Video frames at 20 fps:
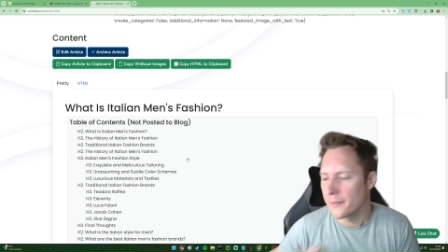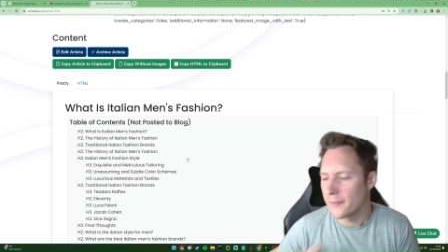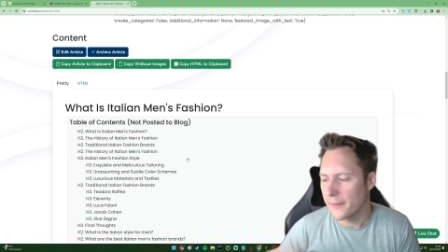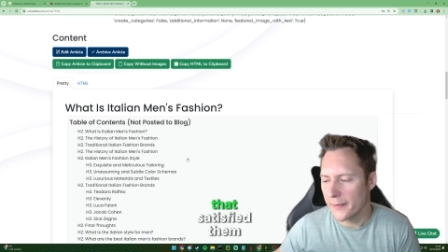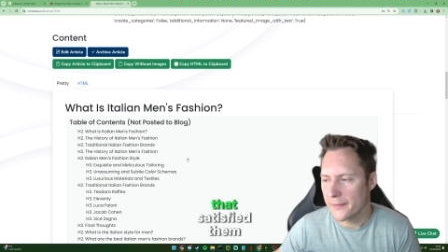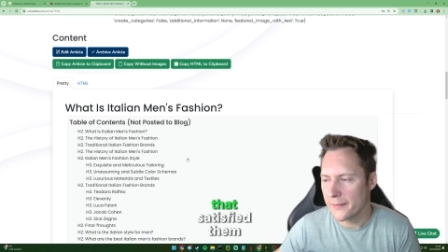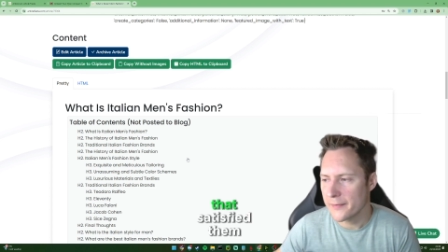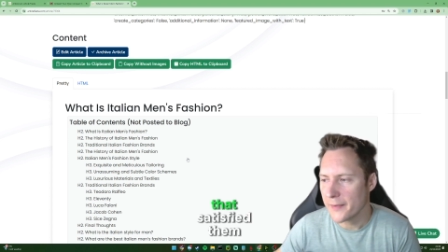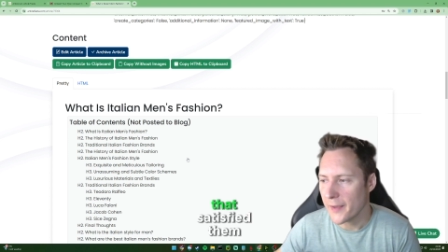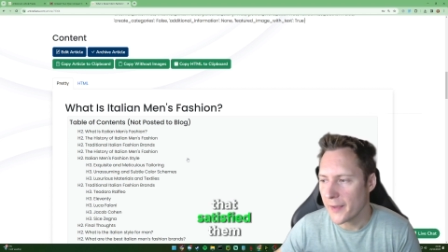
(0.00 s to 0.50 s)

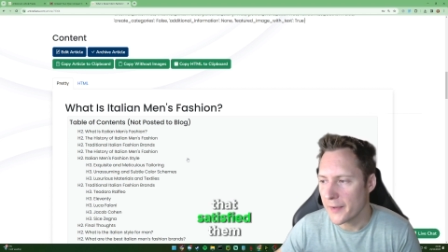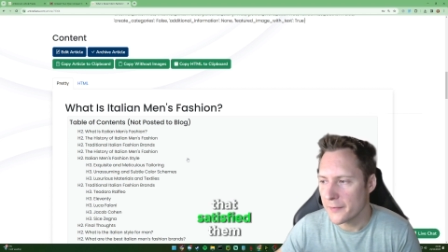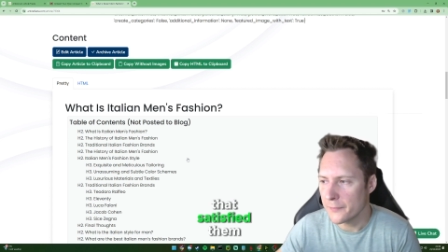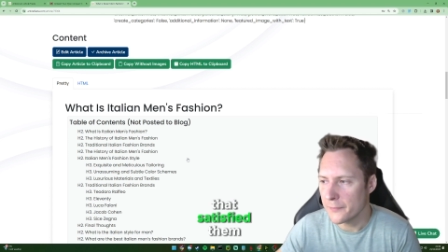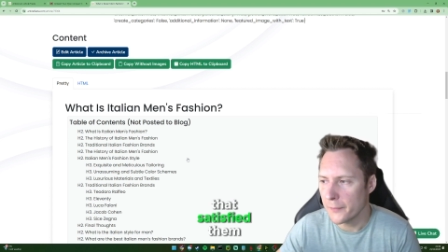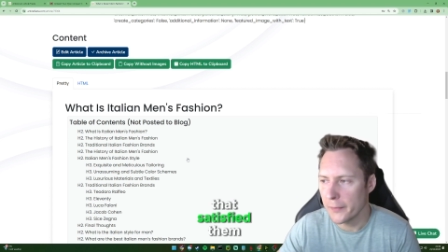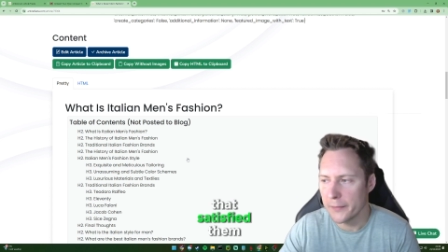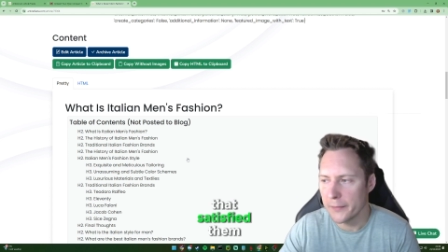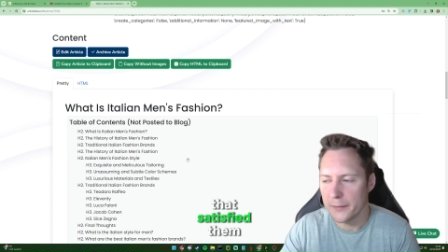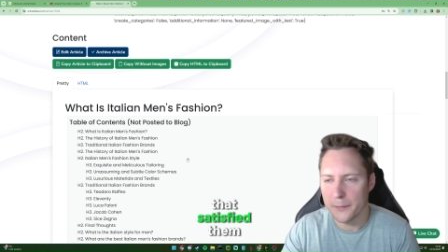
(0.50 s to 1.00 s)
That's
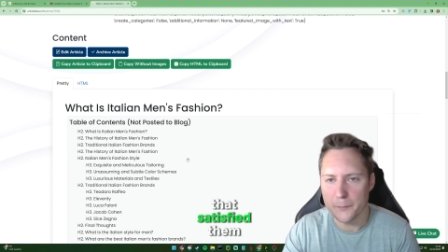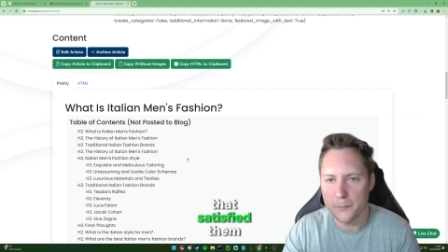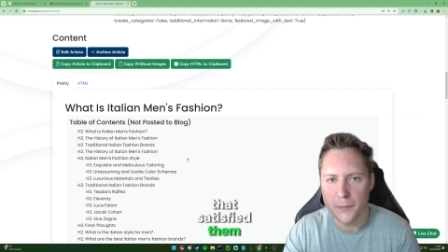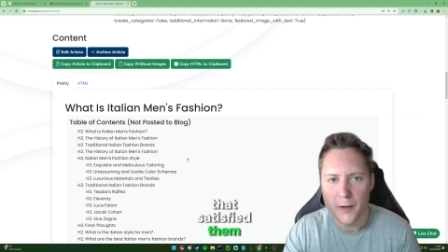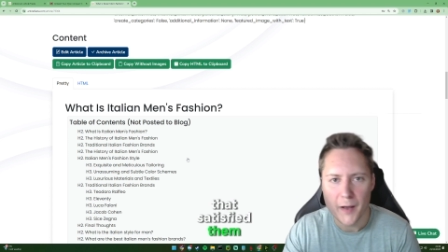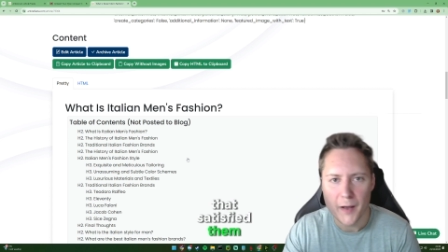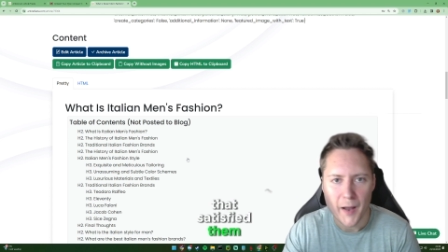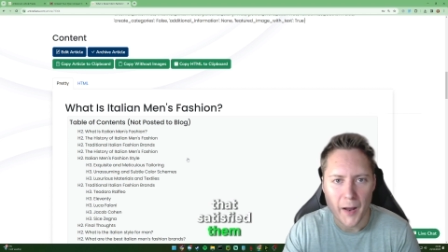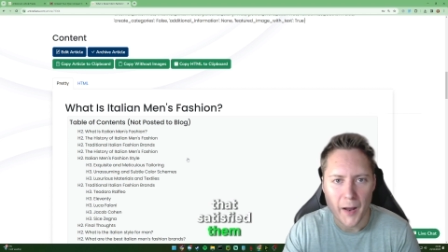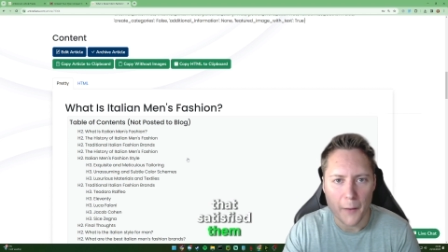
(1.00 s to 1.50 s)
satisfied them.
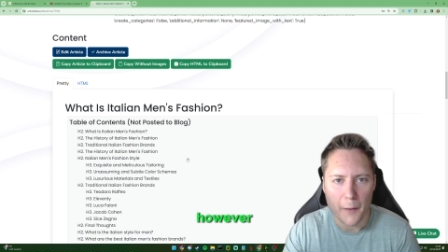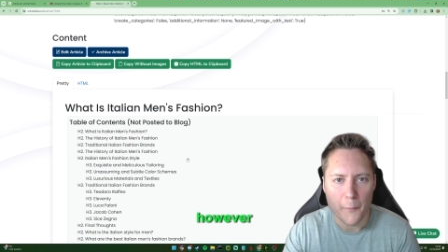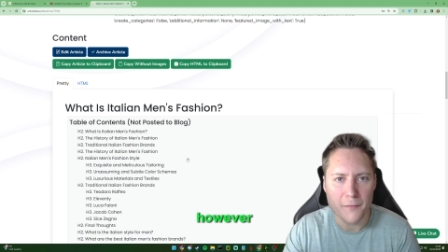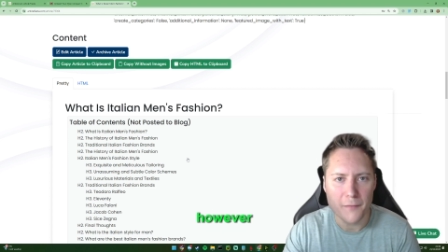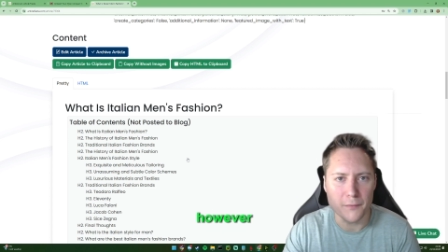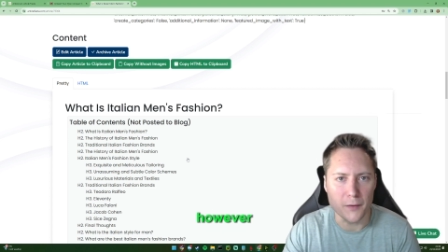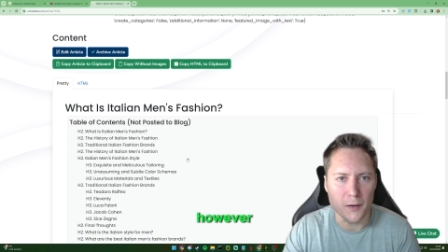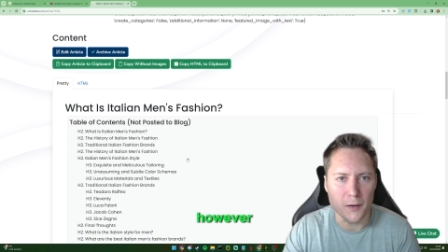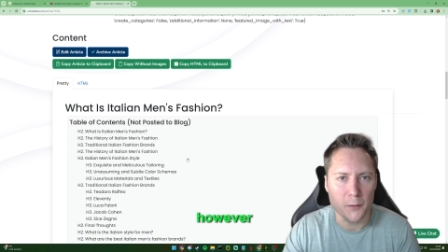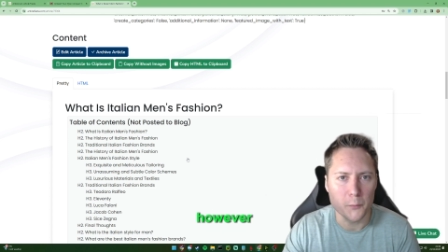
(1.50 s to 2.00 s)

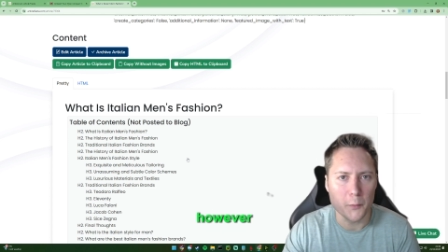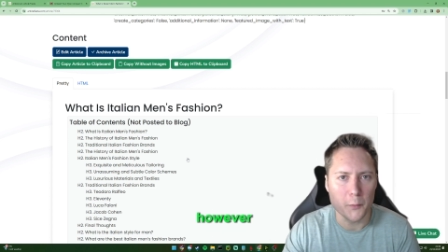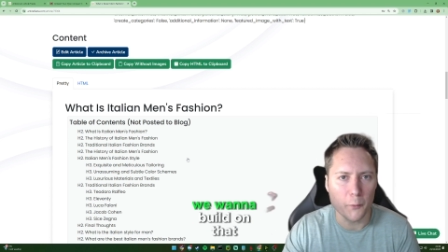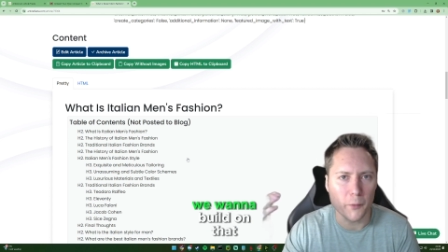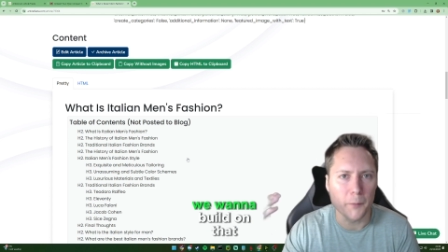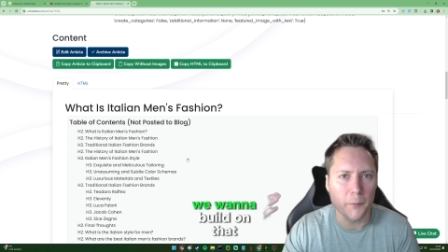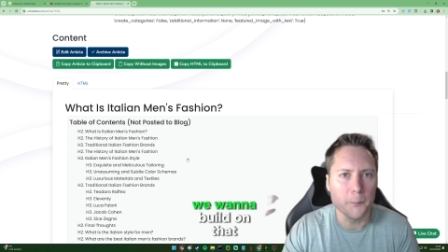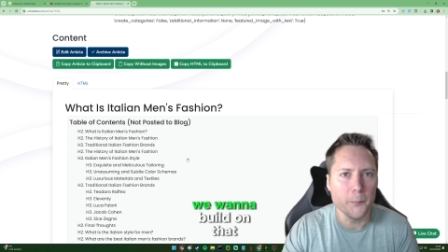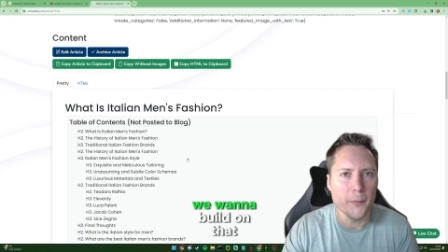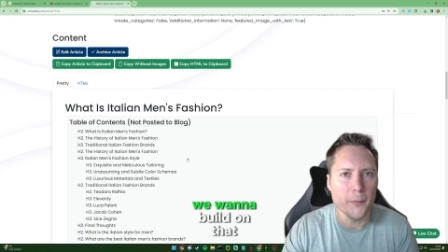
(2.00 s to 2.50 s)
However, we
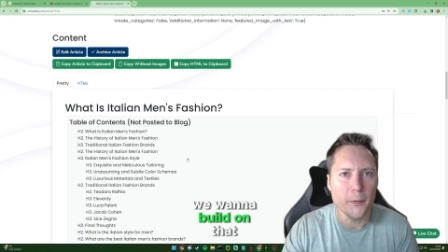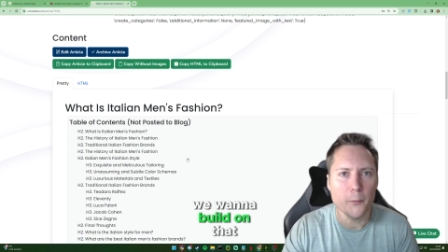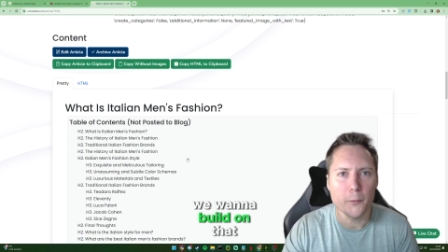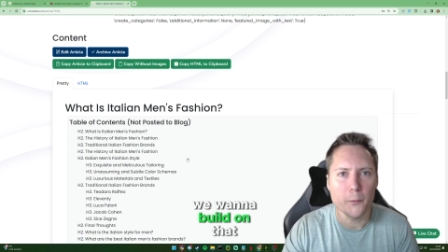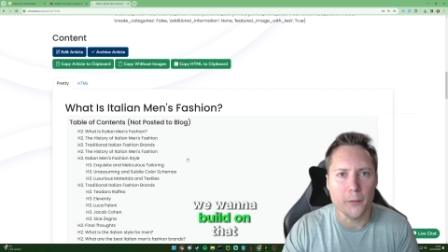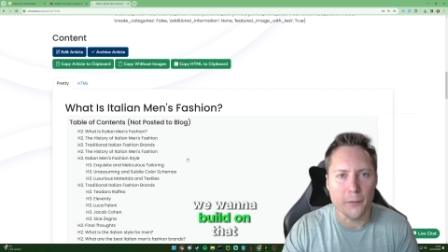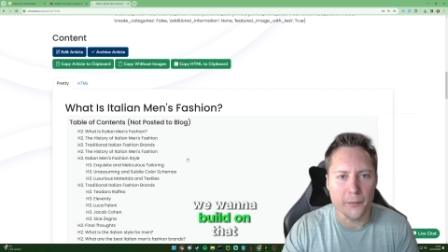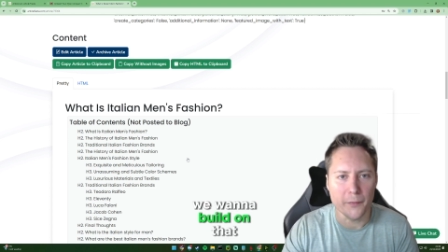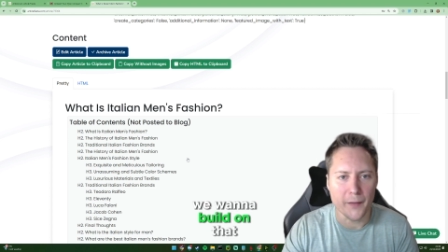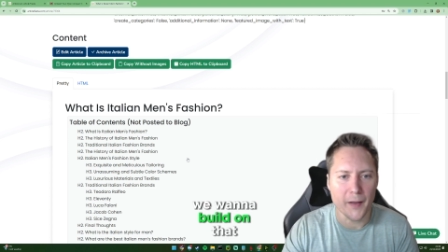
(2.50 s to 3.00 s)
want to
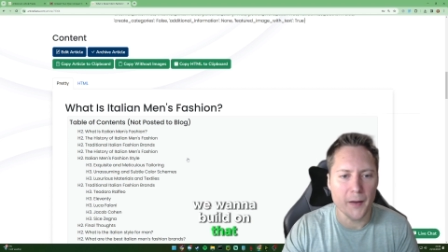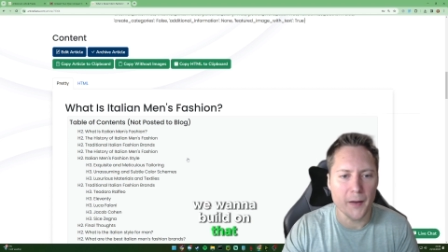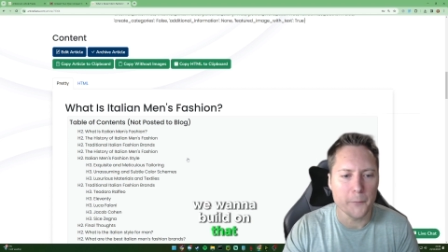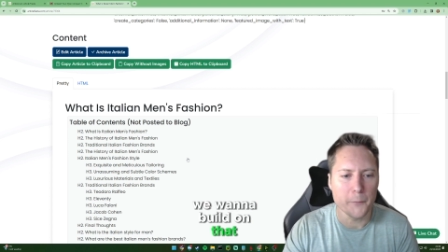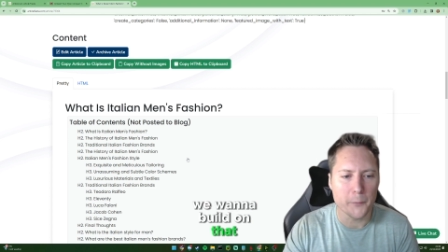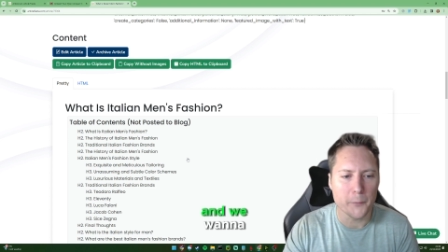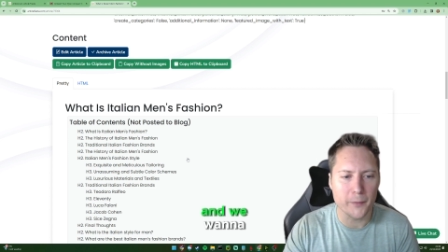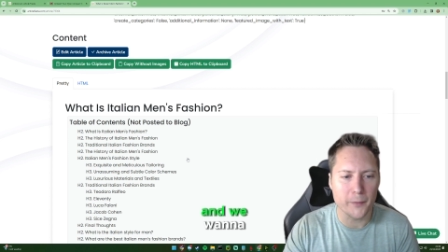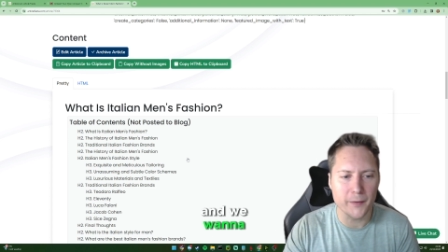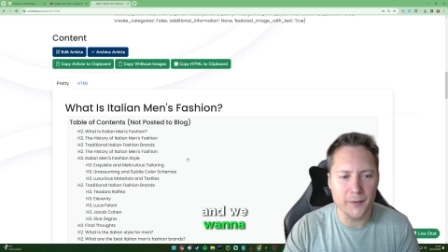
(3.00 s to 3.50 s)
build on that, and
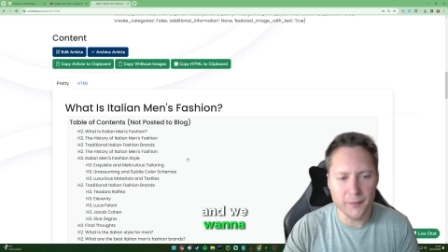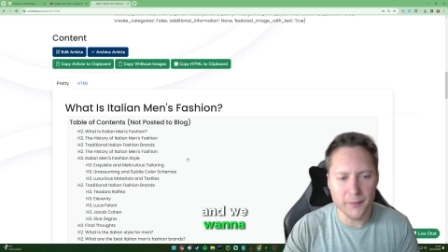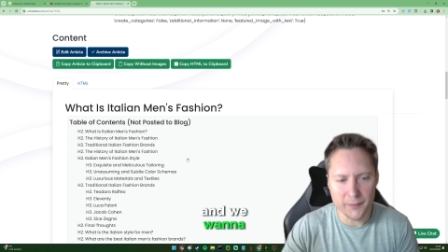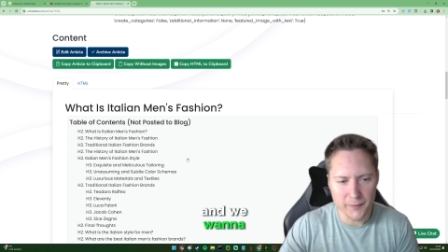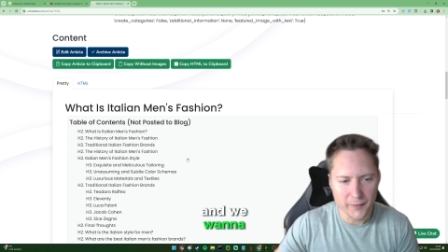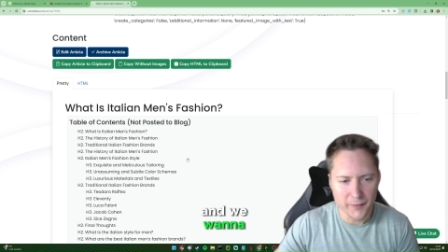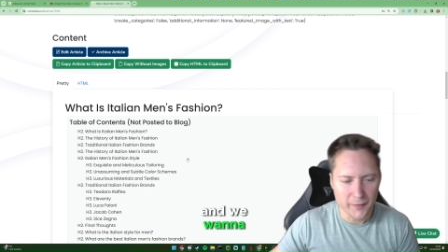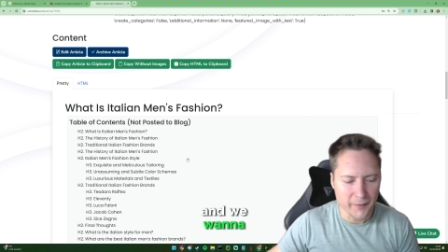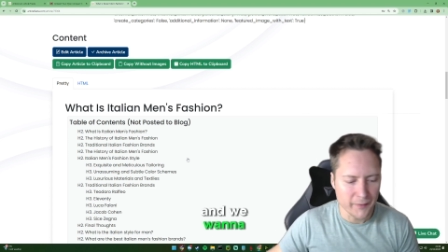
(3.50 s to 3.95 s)
we want to